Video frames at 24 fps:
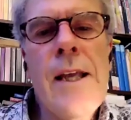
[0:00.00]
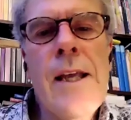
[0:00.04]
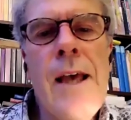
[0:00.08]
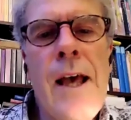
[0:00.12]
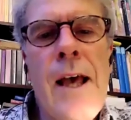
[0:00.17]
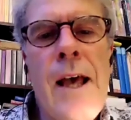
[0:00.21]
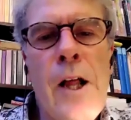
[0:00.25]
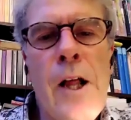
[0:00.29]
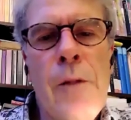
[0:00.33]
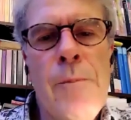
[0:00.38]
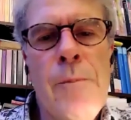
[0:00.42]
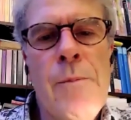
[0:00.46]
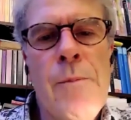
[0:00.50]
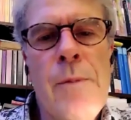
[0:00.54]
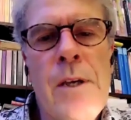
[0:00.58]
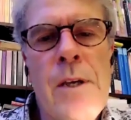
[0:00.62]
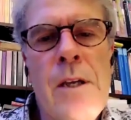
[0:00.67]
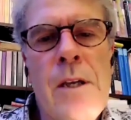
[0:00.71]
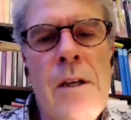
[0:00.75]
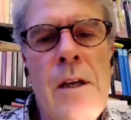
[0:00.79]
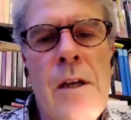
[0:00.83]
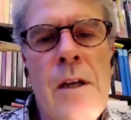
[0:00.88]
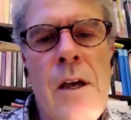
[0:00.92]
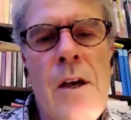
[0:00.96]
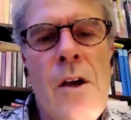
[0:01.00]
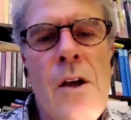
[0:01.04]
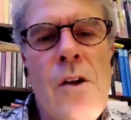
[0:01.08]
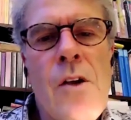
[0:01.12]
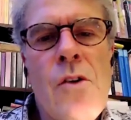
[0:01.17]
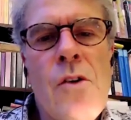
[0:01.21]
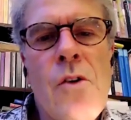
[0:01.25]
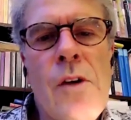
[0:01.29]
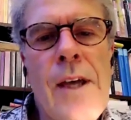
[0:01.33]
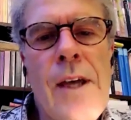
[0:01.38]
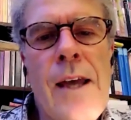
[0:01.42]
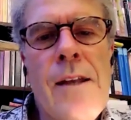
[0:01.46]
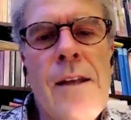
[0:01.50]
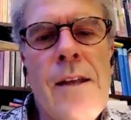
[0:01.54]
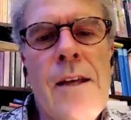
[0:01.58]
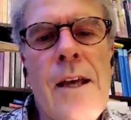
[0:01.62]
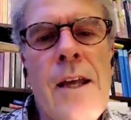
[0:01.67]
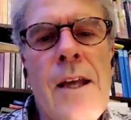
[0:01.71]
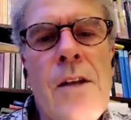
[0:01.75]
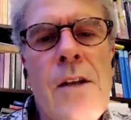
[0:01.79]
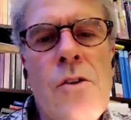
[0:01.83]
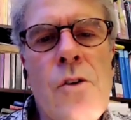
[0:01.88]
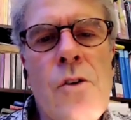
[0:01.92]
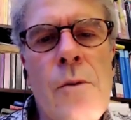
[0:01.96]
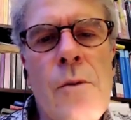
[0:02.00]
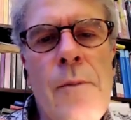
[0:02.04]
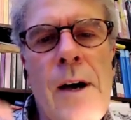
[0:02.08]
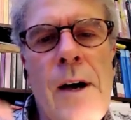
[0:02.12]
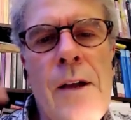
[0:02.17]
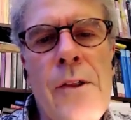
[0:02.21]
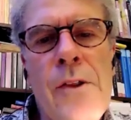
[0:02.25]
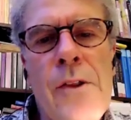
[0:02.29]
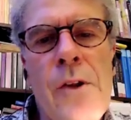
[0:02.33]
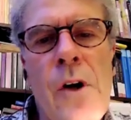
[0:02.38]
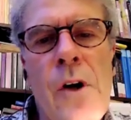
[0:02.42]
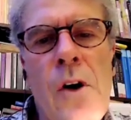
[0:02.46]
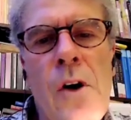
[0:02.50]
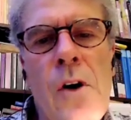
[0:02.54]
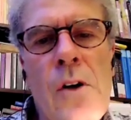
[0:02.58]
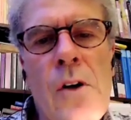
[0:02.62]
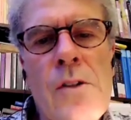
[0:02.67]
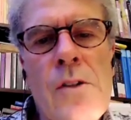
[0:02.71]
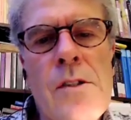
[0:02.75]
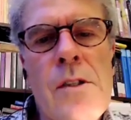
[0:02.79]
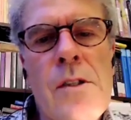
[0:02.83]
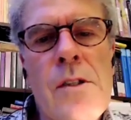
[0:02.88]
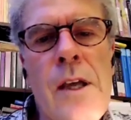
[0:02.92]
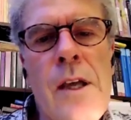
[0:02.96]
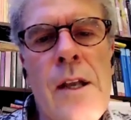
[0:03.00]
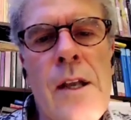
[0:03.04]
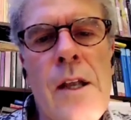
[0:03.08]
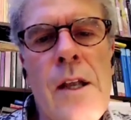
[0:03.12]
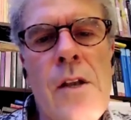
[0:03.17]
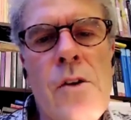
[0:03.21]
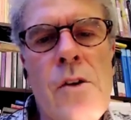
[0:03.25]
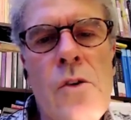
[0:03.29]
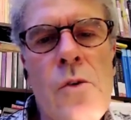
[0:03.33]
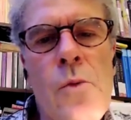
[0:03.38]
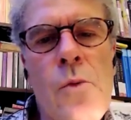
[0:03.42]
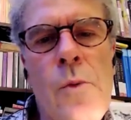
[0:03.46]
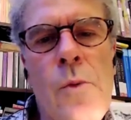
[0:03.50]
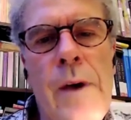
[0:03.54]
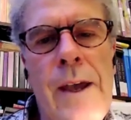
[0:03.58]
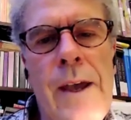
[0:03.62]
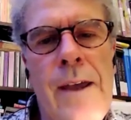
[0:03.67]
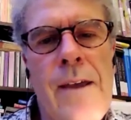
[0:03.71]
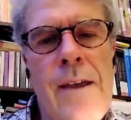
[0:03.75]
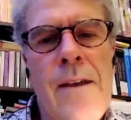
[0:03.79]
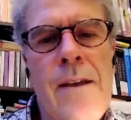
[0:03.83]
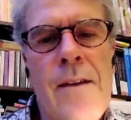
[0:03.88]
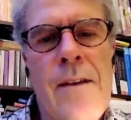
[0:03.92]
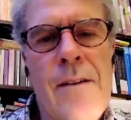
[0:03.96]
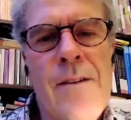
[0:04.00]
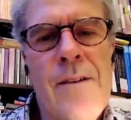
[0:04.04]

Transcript: helped me to get into my thoughts in a new way.